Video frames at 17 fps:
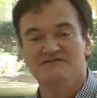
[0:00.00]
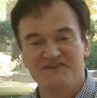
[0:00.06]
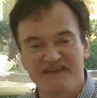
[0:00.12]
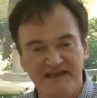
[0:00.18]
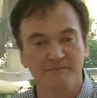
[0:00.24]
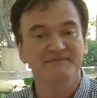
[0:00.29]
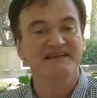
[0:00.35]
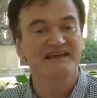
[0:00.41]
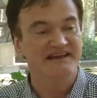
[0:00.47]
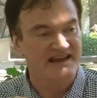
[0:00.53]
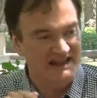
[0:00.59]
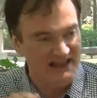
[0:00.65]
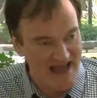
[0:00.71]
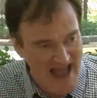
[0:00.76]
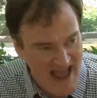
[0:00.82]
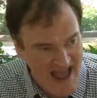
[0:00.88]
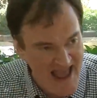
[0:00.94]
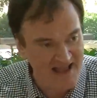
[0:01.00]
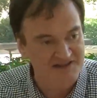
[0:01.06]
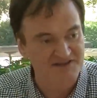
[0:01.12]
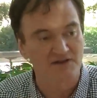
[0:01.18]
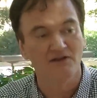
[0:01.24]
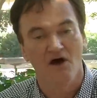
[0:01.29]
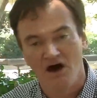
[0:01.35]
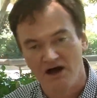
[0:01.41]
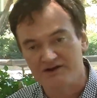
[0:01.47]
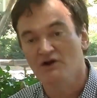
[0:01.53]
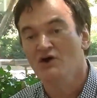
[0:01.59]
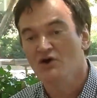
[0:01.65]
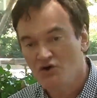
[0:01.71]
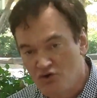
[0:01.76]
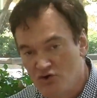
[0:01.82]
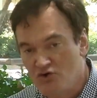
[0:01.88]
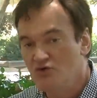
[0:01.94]
of him getting a handle on
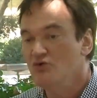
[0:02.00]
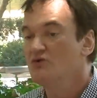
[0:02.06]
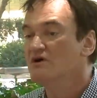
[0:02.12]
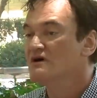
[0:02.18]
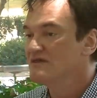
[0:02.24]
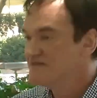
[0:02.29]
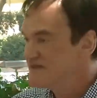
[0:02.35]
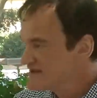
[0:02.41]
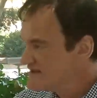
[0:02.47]
who the